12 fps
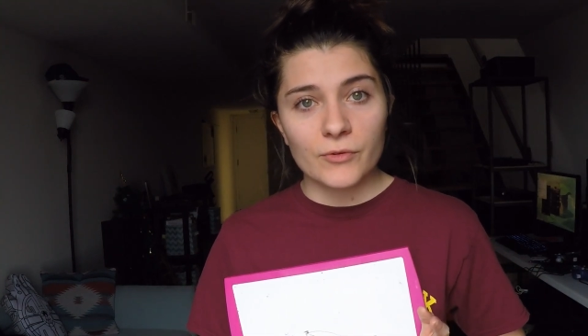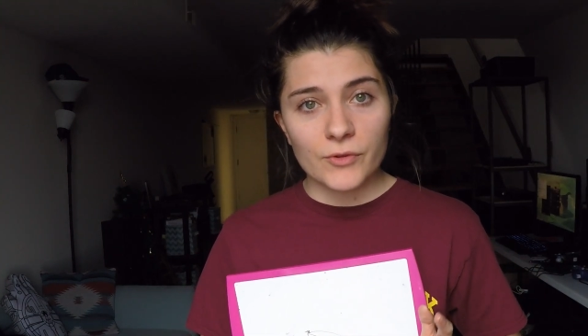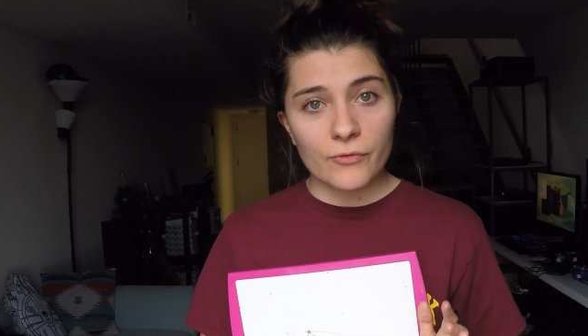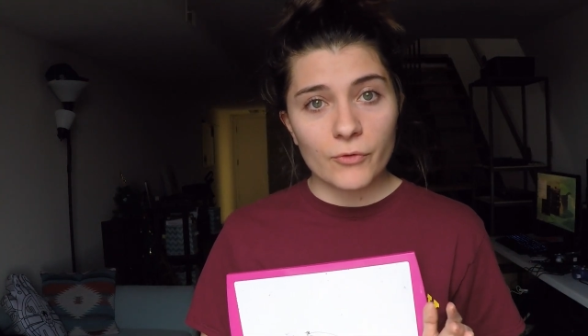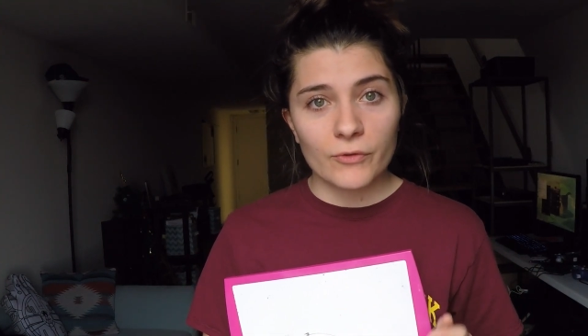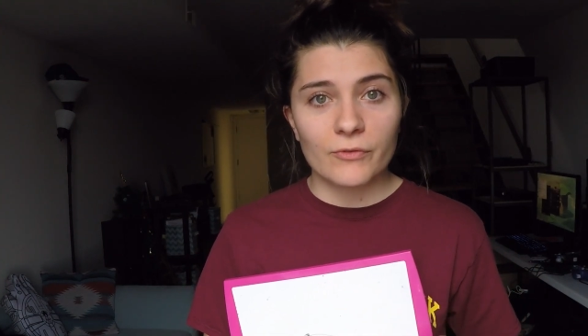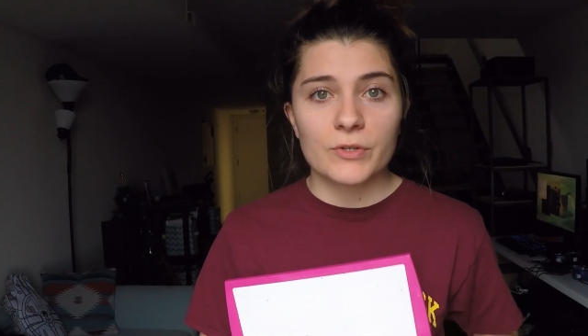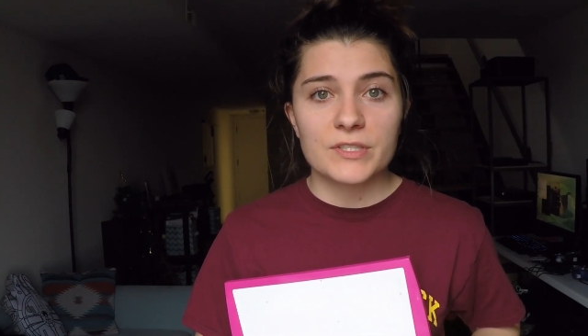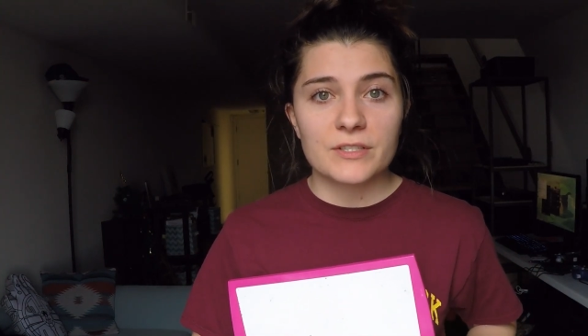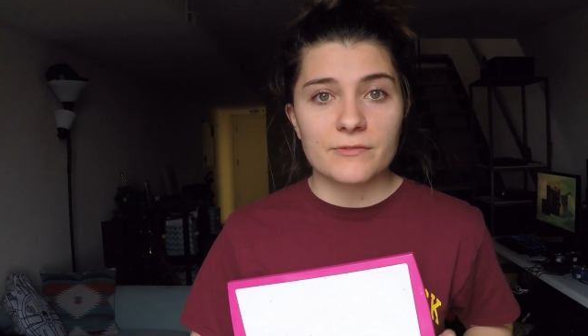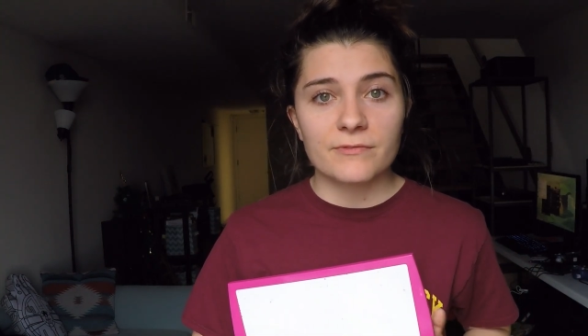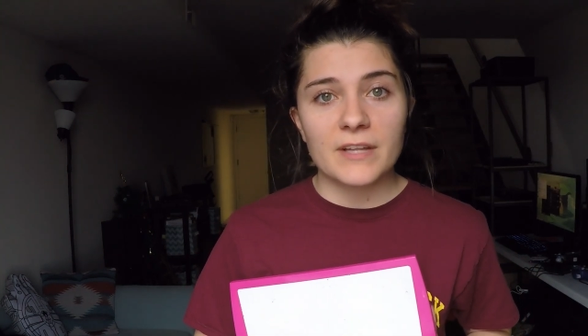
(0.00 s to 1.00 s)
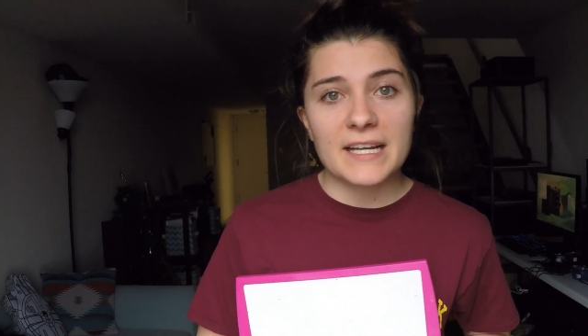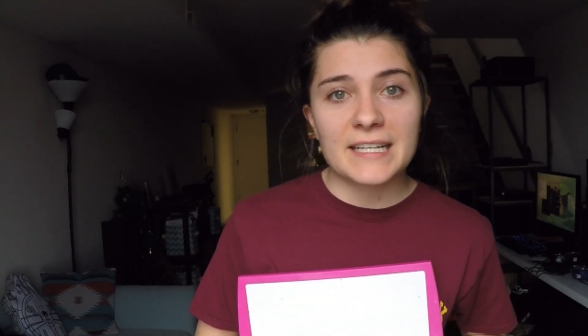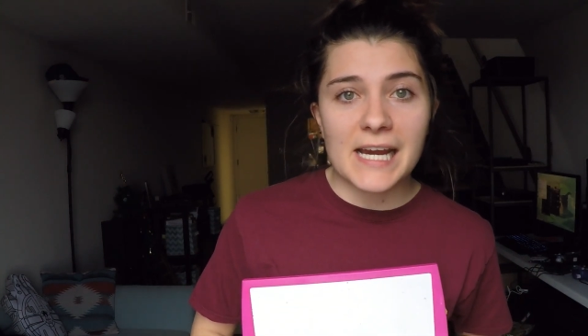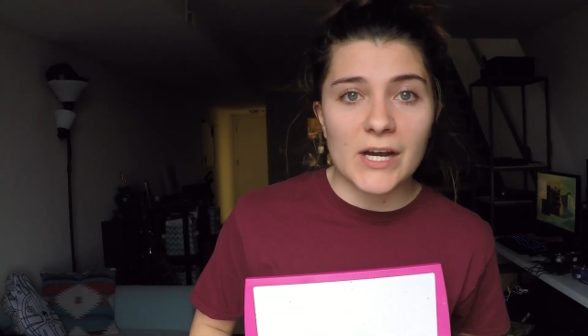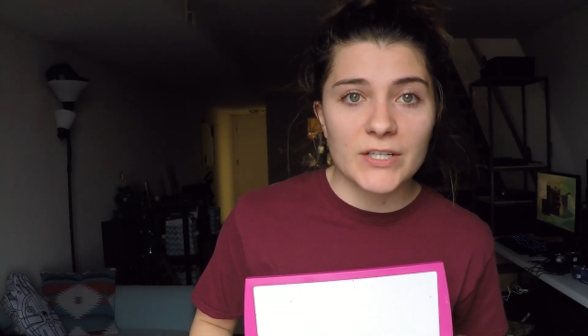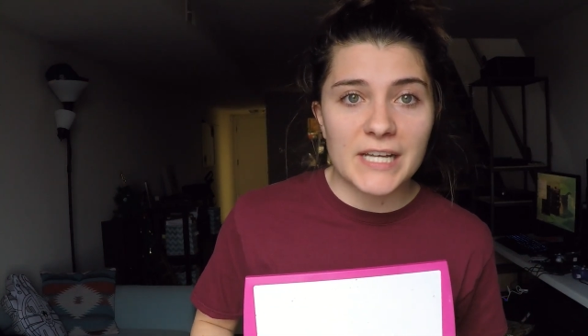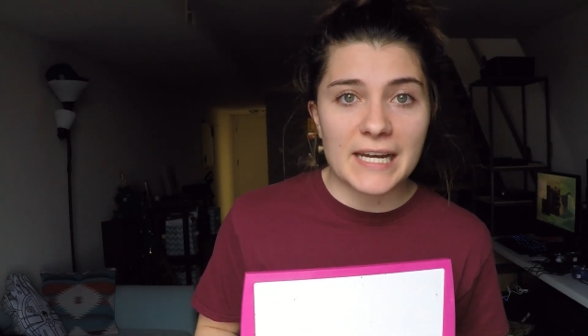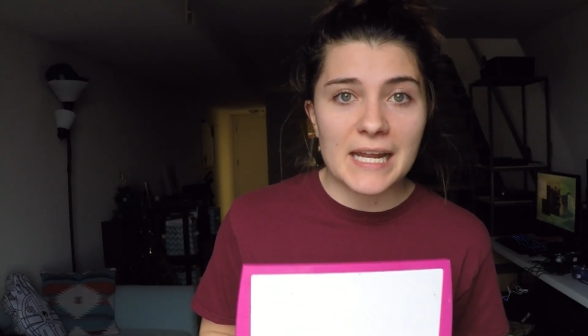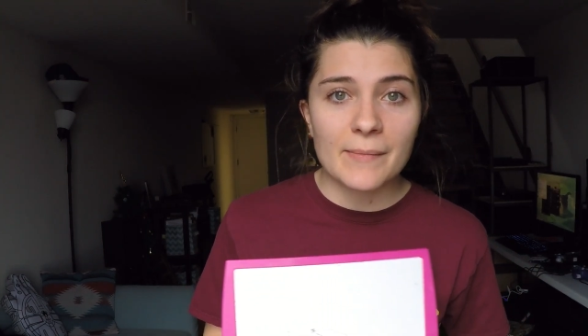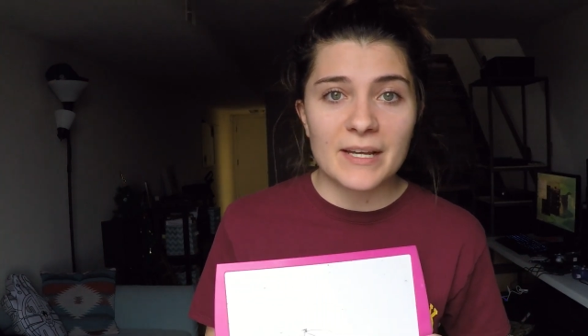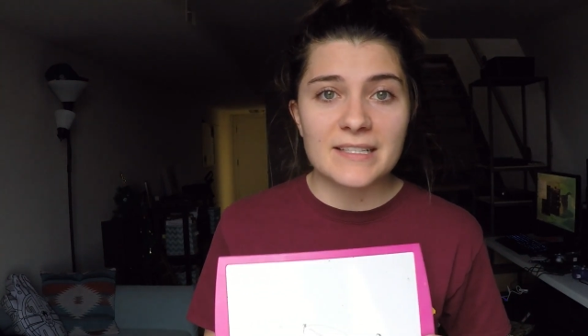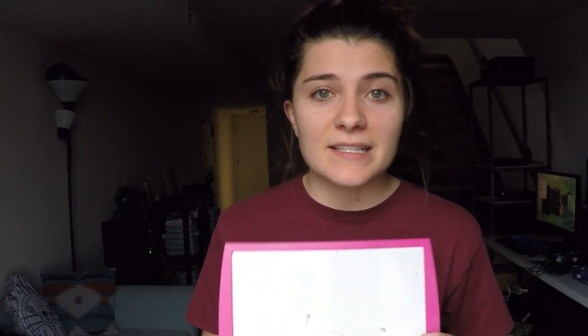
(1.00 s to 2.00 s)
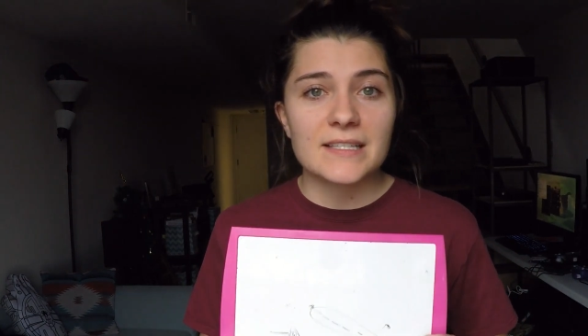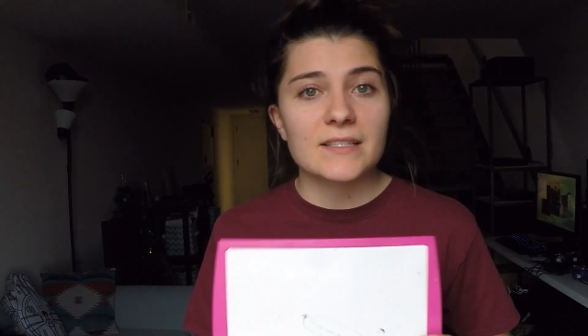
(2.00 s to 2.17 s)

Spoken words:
the four forces of flight and aerodynamics,